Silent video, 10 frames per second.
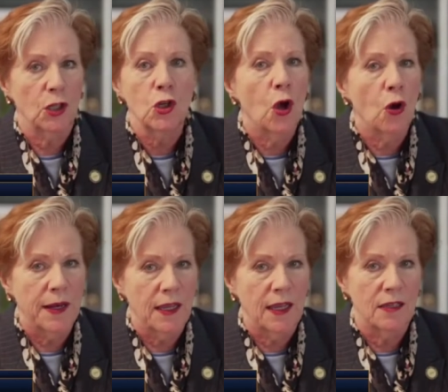
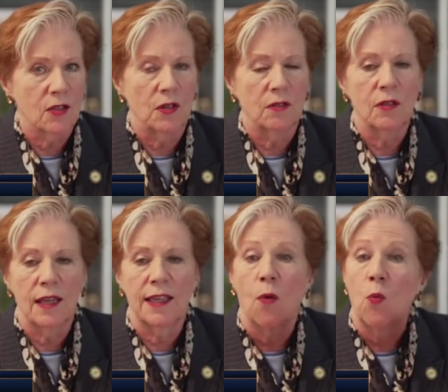Nobody is going to
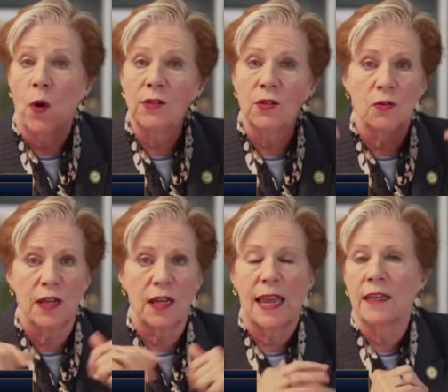get one
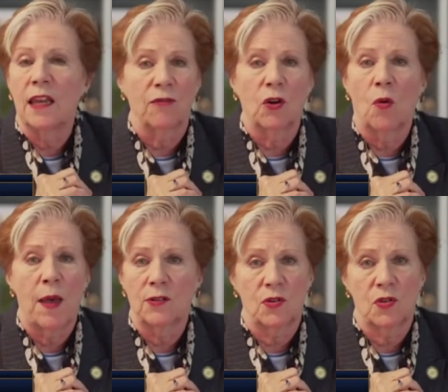degree and never go
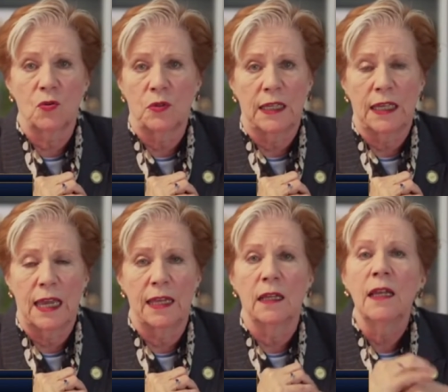back to school
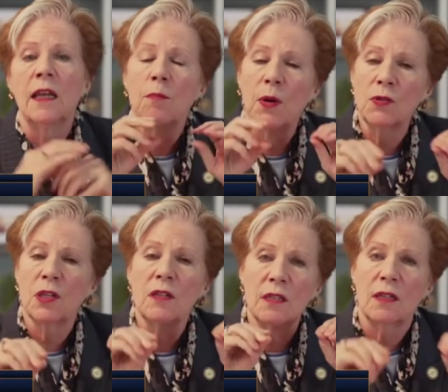again.
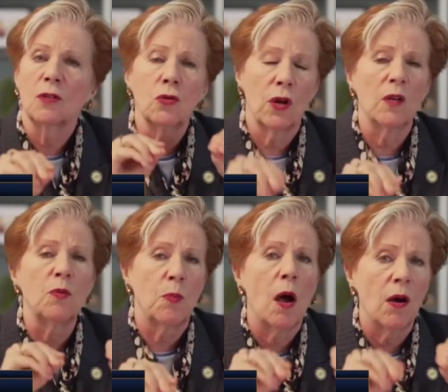BOCES is an incredible
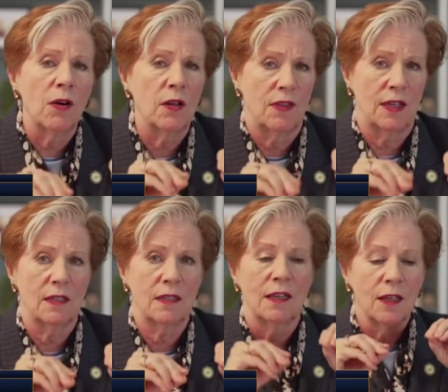part of
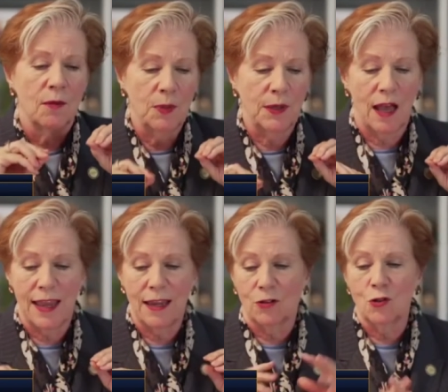this, but
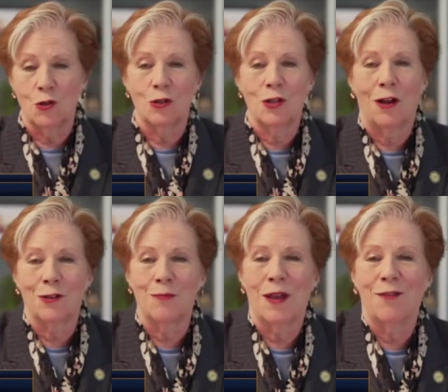I urge you to talk
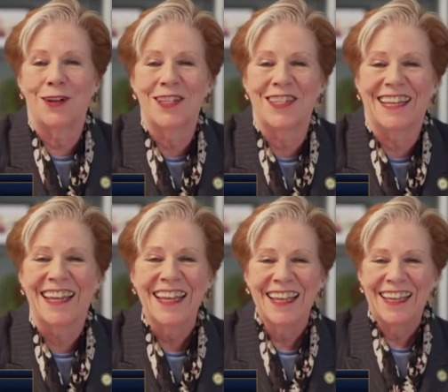to my friends at
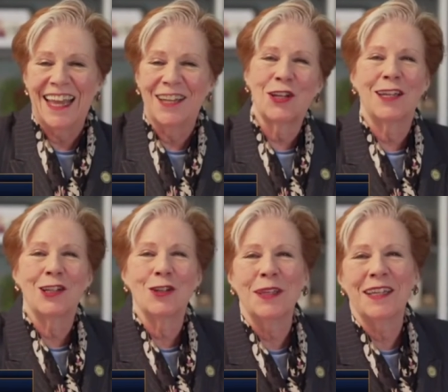
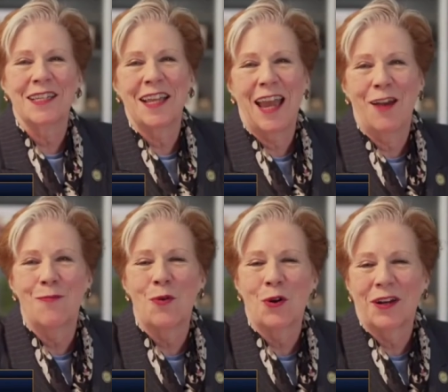education because they have
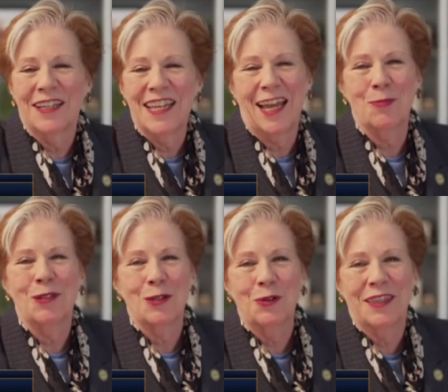more attachment
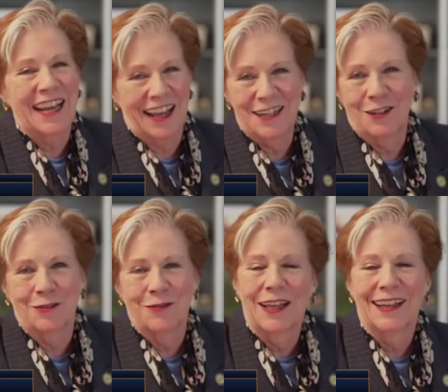to it than I do.
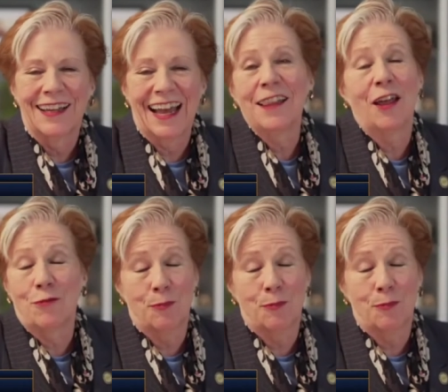I love it.